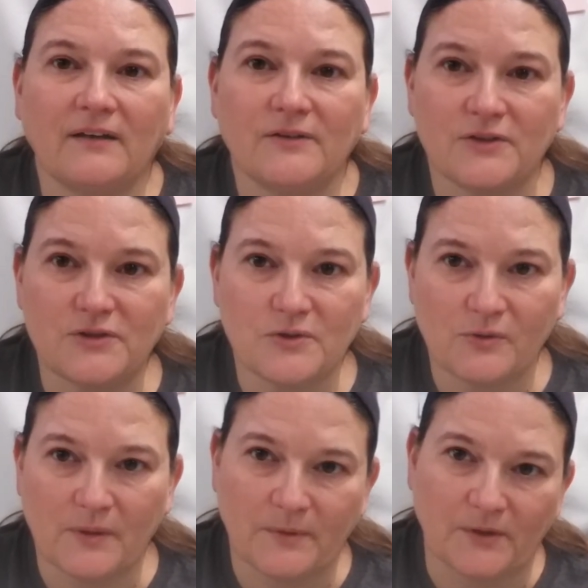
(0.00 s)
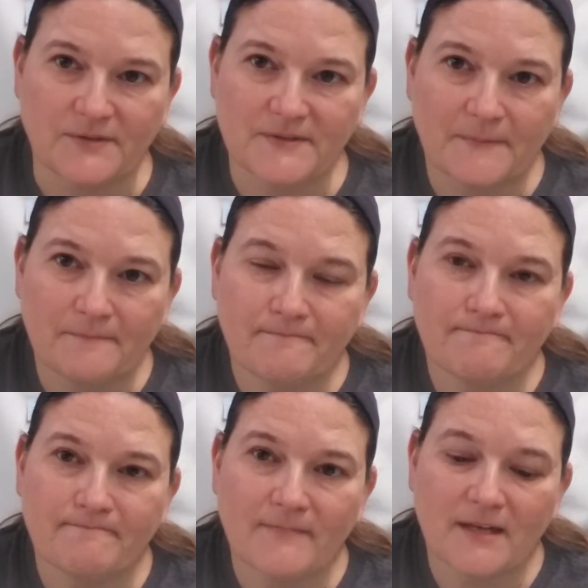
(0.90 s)
the two criminals
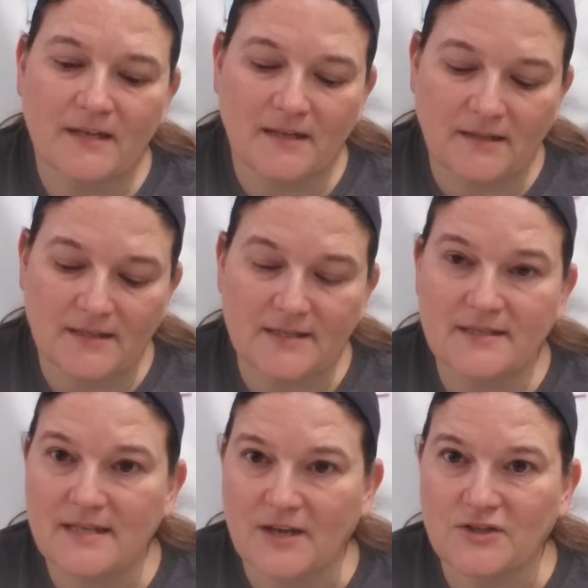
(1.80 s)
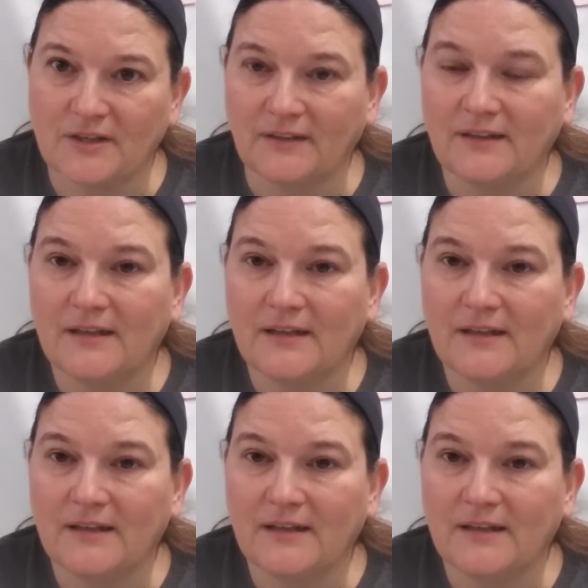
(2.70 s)
in this section.